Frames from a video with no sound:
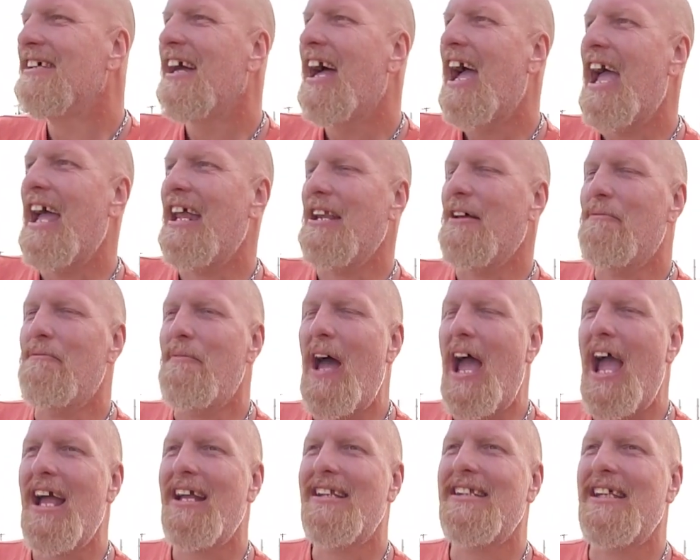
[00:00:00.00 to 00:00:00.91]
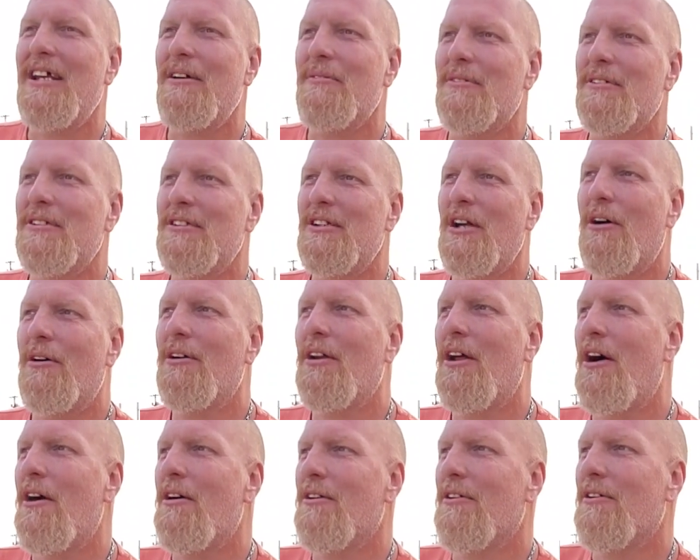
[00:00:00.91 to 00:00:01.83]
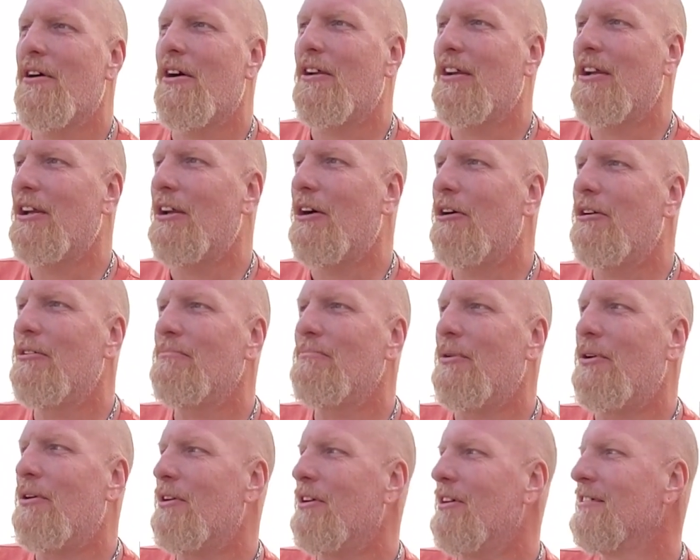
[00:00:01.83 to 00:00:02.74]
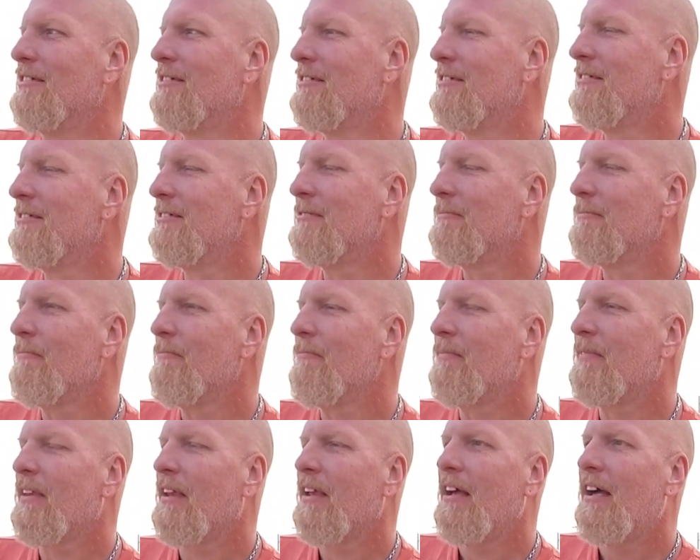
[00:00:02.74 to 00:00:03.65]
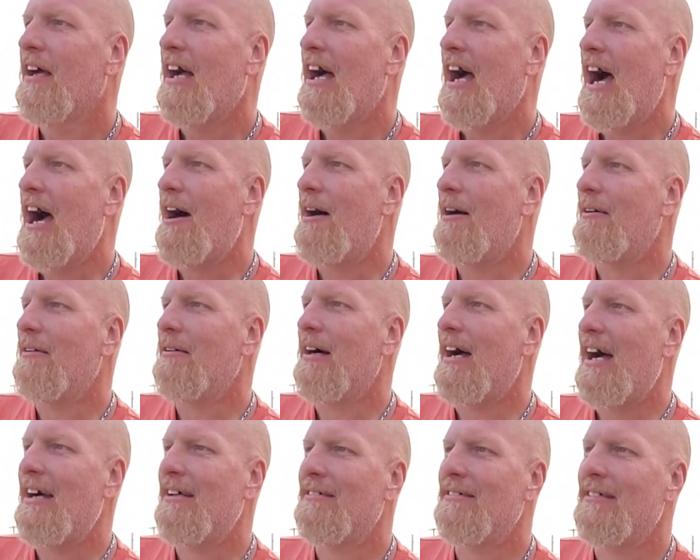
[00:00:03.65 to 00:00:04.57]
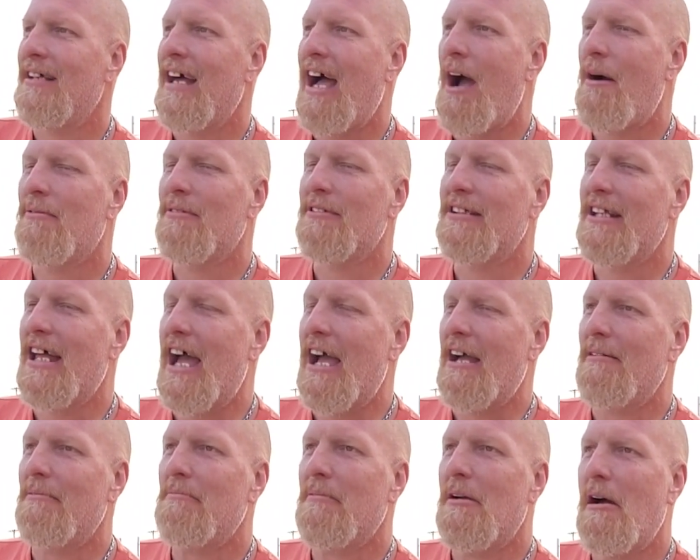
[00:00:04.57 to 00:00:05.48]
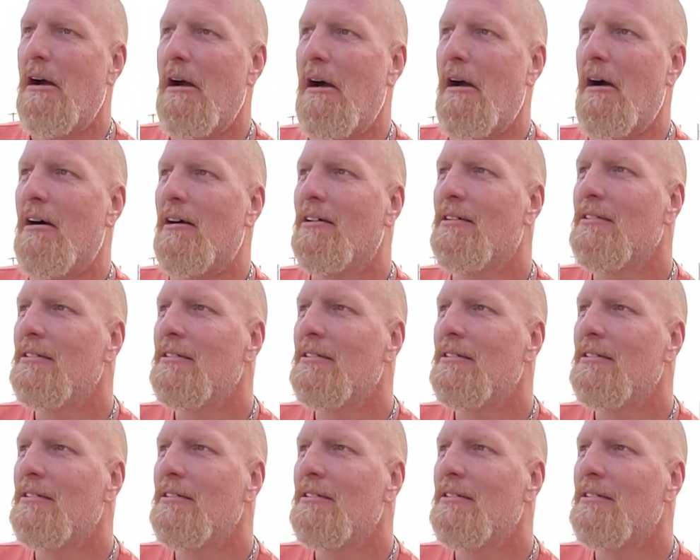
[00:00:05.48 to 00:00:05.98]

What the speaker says: And the fact that it was no longer on a load board, I was like, huh.